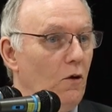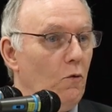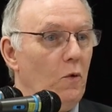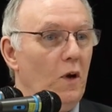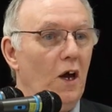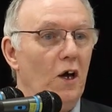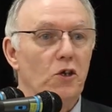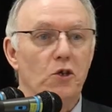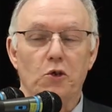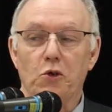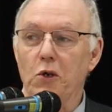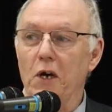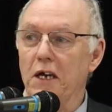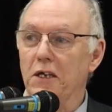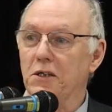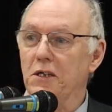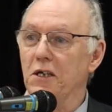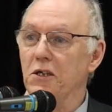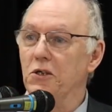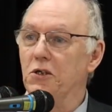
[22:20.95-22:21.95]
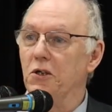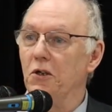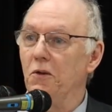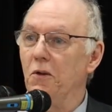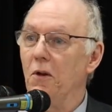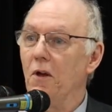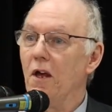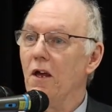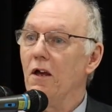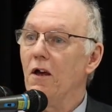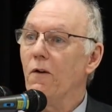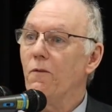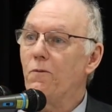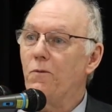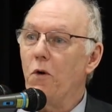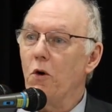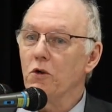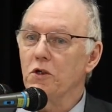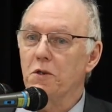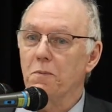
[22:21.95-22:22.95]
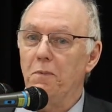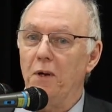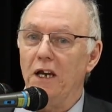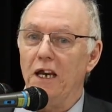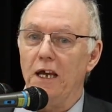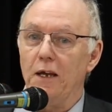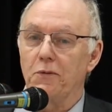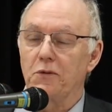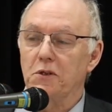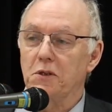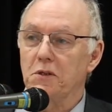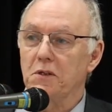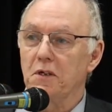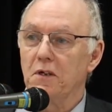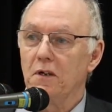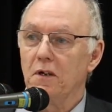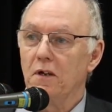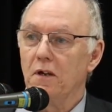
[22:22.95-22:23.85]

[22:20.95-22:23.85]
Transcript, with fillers: We are tricked into false beliefs.